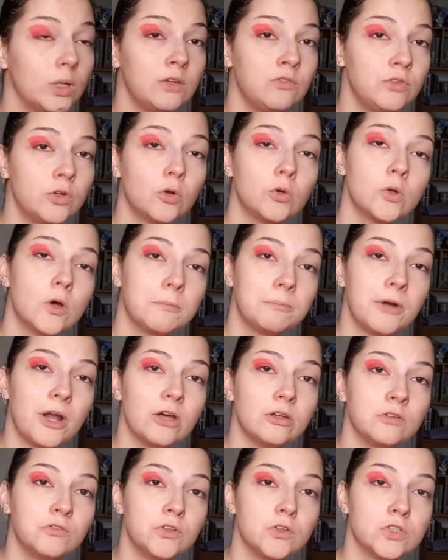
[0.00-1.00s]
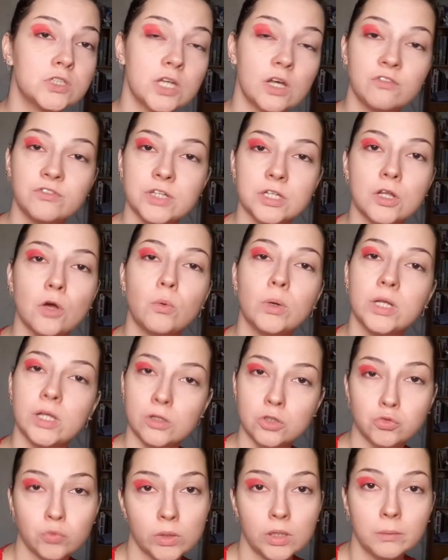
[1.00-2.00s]
if you're not proud of yourself, then no one
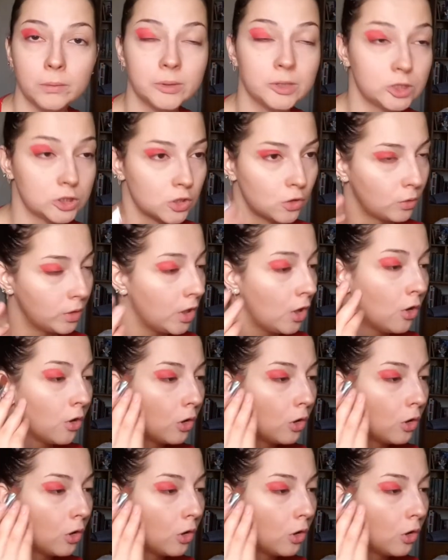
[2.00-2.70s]
else will be so.